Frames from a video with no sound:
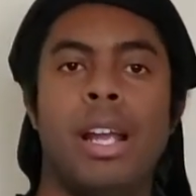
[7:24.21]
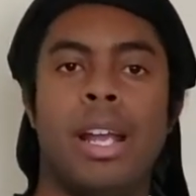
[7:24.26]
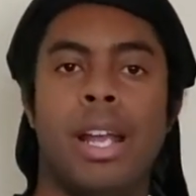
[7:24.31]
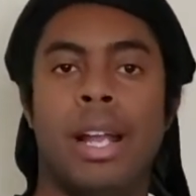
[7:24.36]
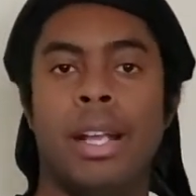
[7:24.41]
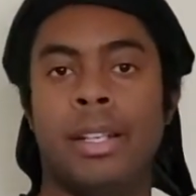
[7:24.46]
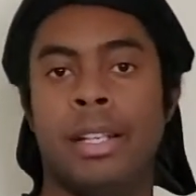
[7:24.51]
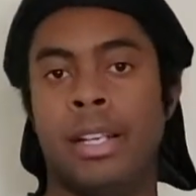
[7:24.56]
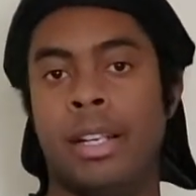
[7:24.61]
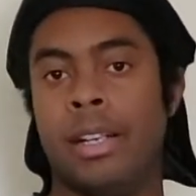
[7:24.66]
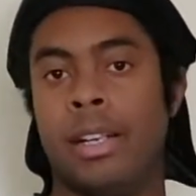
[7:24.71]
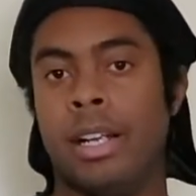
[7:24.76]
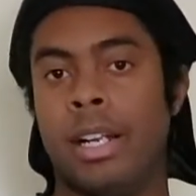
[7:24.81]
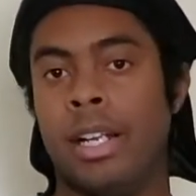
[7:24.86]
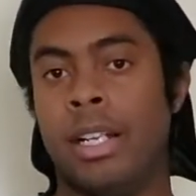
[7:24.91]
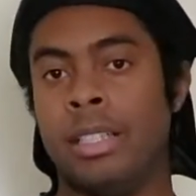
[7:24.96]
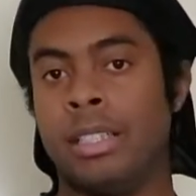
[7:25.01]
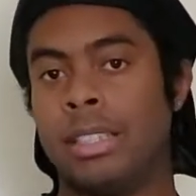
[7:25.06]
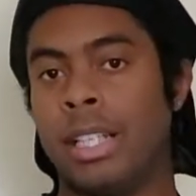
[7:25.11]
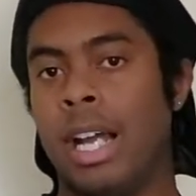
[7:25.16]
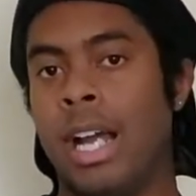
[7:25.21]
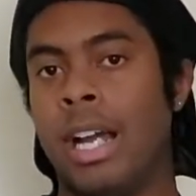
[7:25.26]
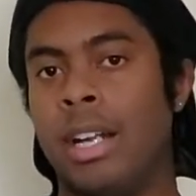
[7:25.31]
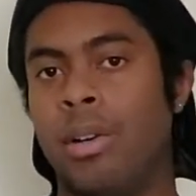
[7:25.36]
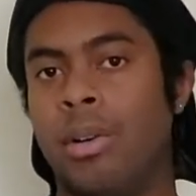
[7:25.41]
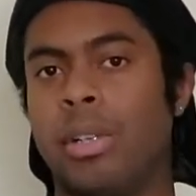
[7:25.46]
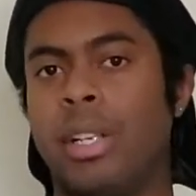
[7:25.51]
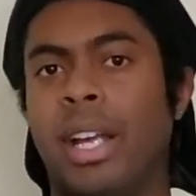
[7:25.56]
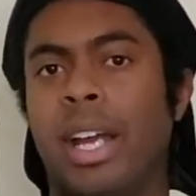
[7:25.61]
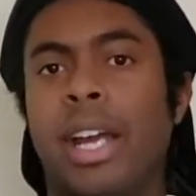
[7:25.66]
And then you're going to decide,
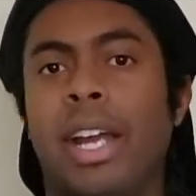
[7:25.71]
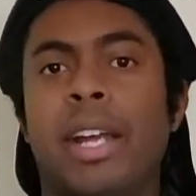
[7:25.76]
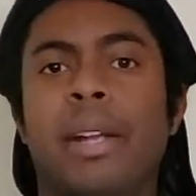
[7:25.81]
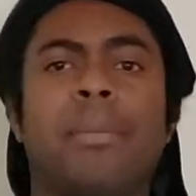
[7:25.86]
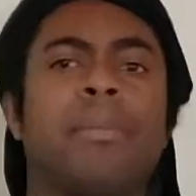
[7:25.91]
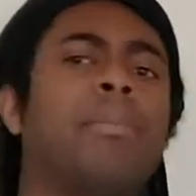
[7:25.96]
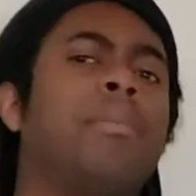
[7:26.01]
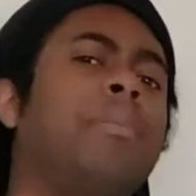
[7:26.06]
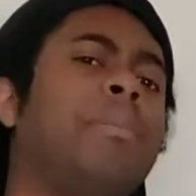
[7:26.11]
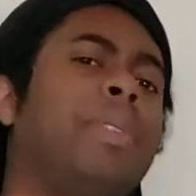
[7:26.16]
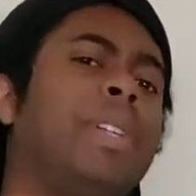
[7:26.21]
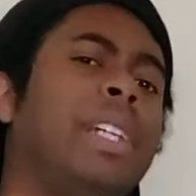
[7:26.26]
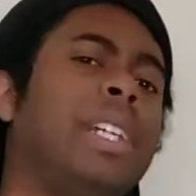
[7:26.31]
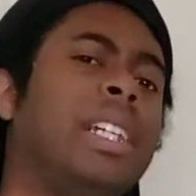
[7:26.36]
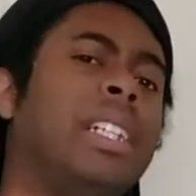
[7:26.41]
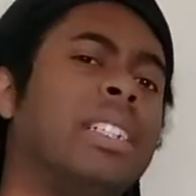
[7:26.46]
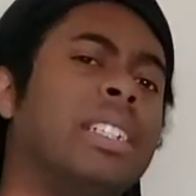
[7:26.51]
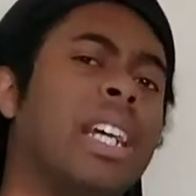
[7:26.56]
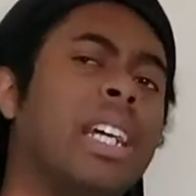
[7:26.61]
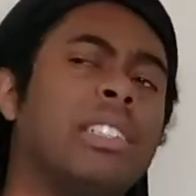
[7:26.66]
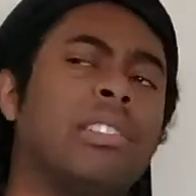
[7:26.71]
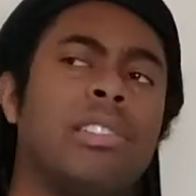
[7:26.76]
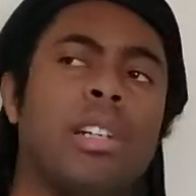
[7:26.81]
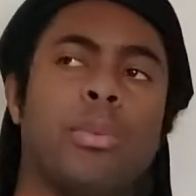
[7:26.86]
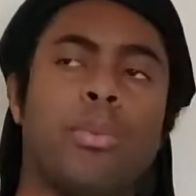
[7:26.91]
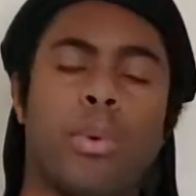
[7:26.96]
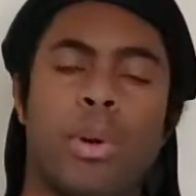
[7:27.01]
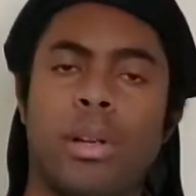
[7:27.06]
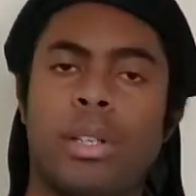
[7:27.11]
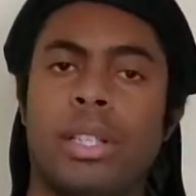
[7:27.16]
okay, is that trip
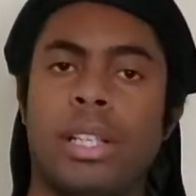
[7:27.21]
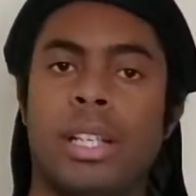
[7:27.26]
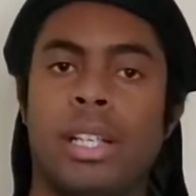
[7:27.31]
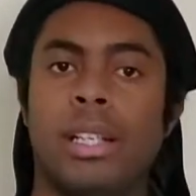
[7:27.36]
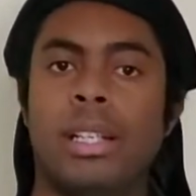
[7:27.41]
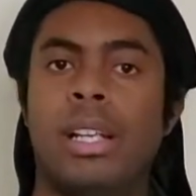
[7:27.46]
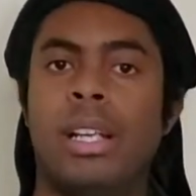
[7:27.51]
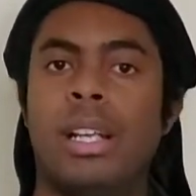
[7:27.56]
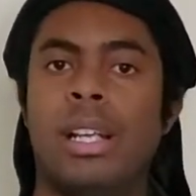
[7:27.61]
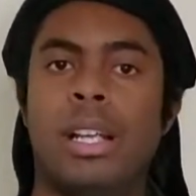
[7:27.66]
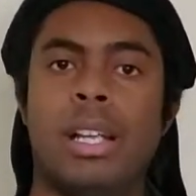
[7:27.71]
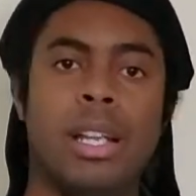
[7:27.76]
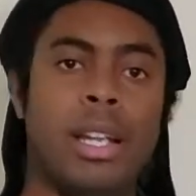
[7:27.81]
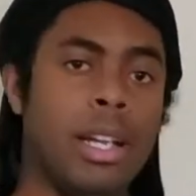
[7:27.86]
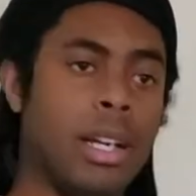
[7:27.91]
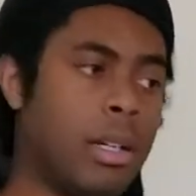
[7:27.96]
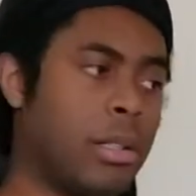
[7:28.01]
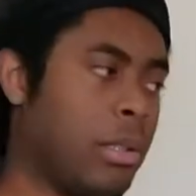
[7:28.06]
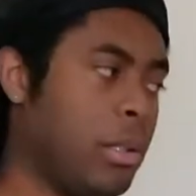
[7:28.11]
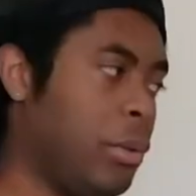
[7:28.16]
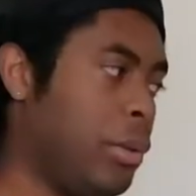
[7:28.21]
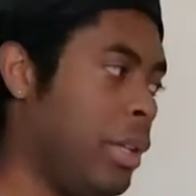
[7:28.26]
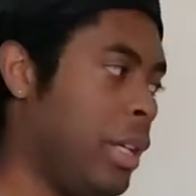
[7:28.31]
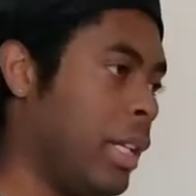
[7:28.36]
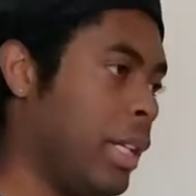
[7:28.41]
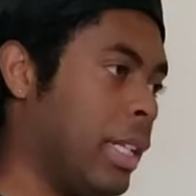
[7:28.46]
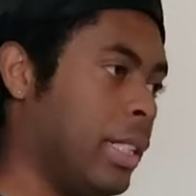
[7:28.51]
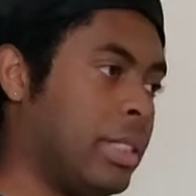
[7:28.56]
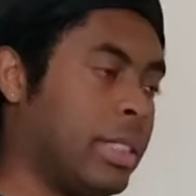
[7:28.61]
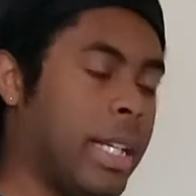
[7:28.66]
worth it, including
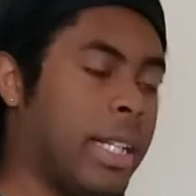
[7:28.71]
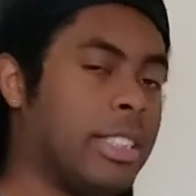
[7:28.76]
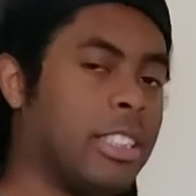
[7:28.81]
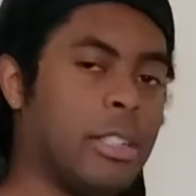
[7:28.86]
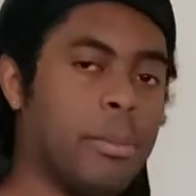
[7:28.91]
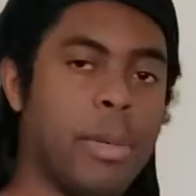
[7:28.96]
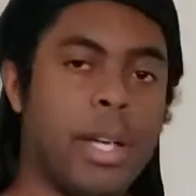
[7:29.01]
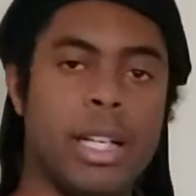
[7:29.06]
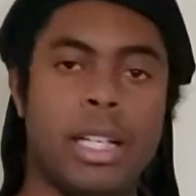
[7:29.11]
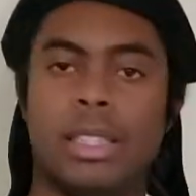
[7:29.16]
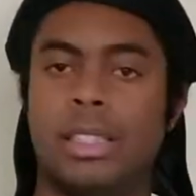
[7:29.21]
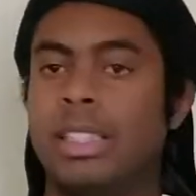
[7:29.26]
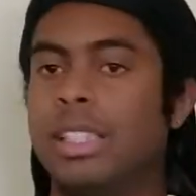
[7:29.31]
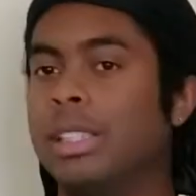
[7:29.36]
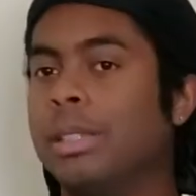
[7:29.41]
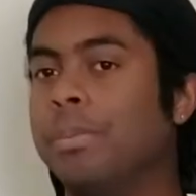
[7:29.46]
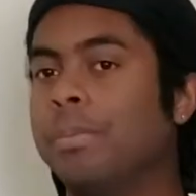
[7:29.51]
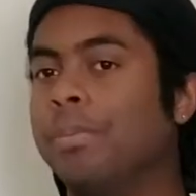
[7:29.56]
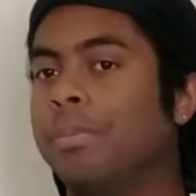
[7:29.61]
this estimated tip?